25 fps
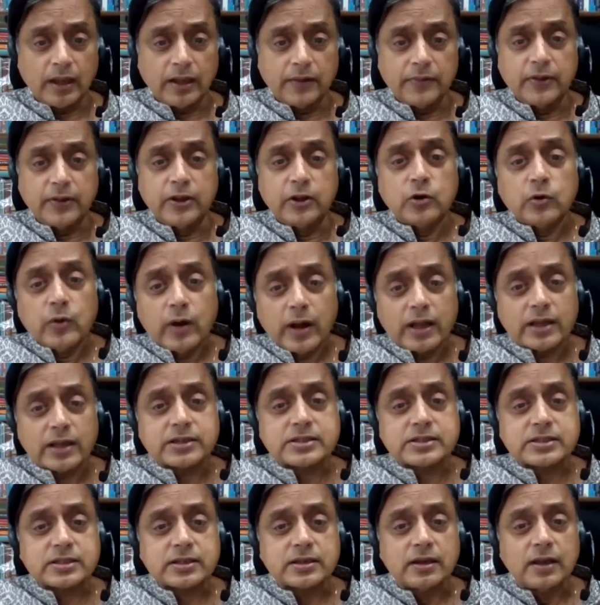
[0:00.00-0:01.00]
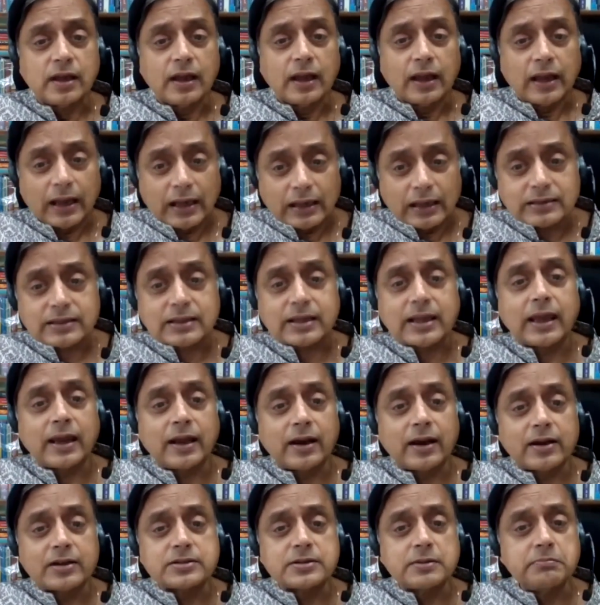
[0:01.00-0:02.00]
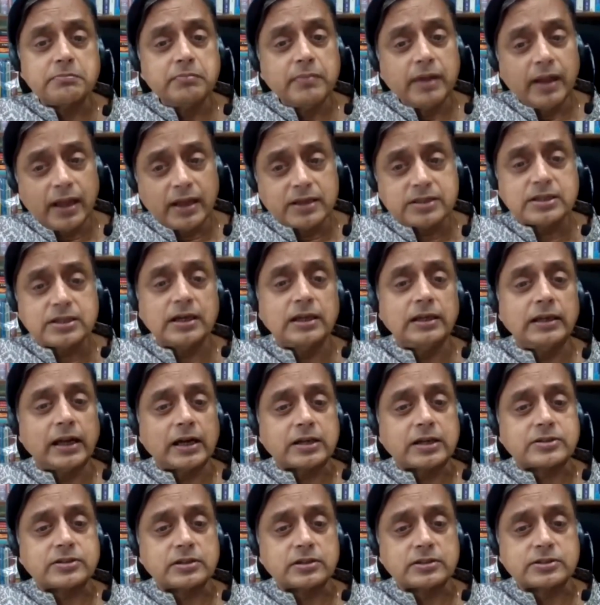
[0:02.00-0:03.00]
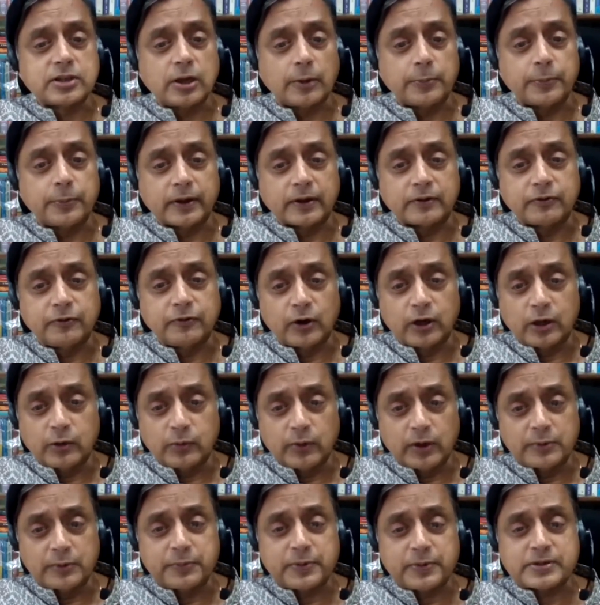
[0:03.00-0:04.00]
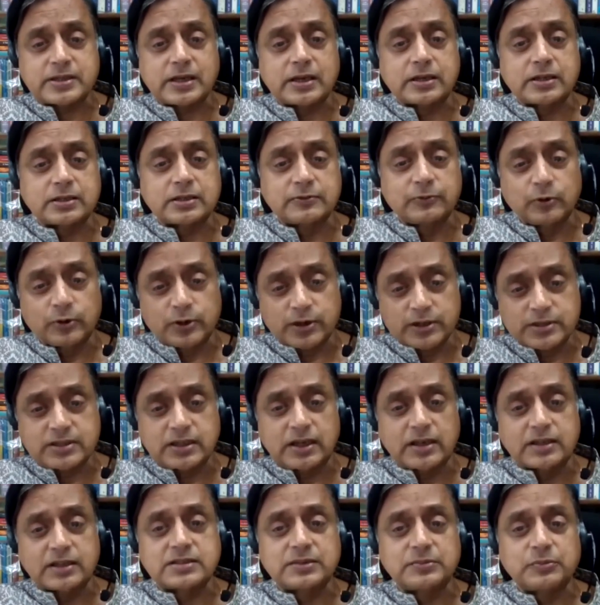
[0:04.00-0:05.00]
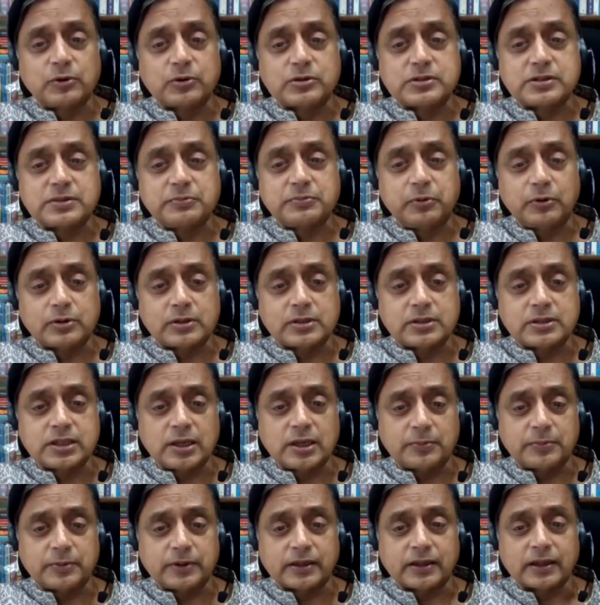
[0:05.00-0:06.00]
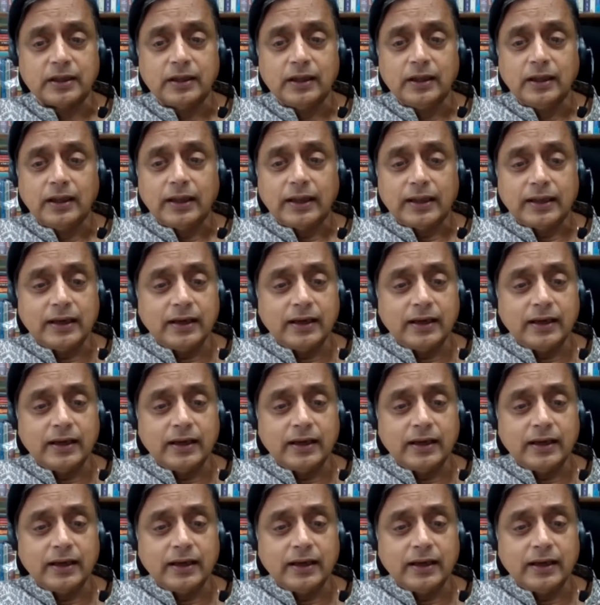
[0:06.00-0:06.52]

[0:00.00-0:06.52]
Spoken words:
in the US, healthcare is a major electoral topic. 41% of the voters said it's the most important topic. In